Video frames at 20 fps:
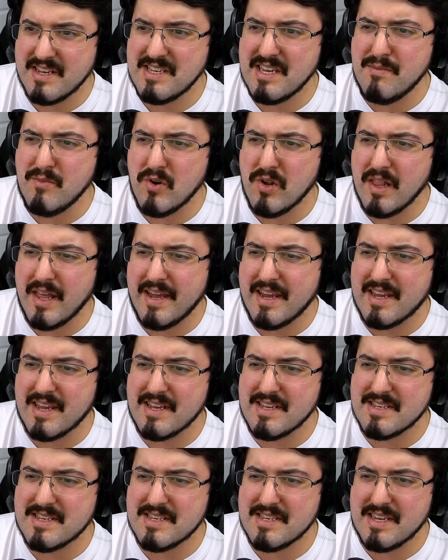seem more like
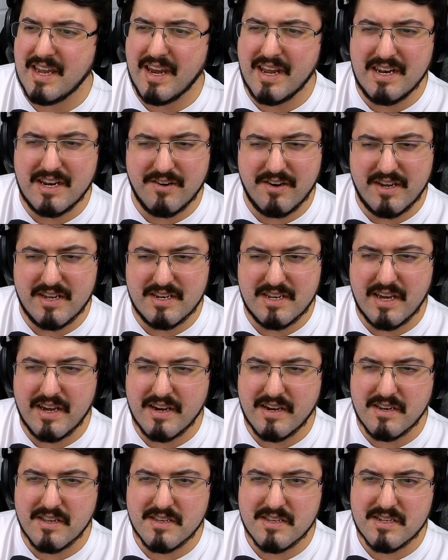secondary
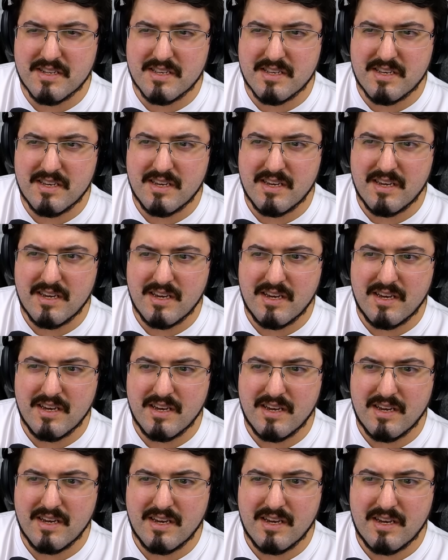antagonists.
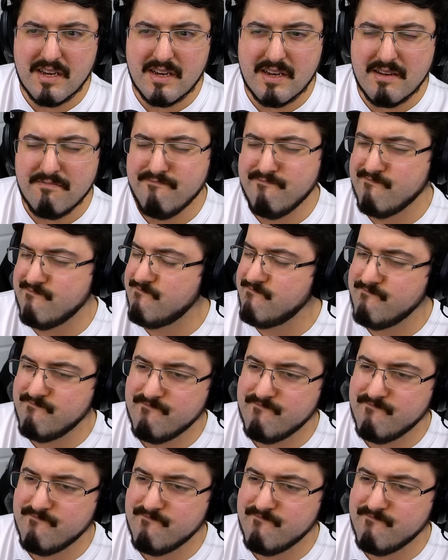Hmm.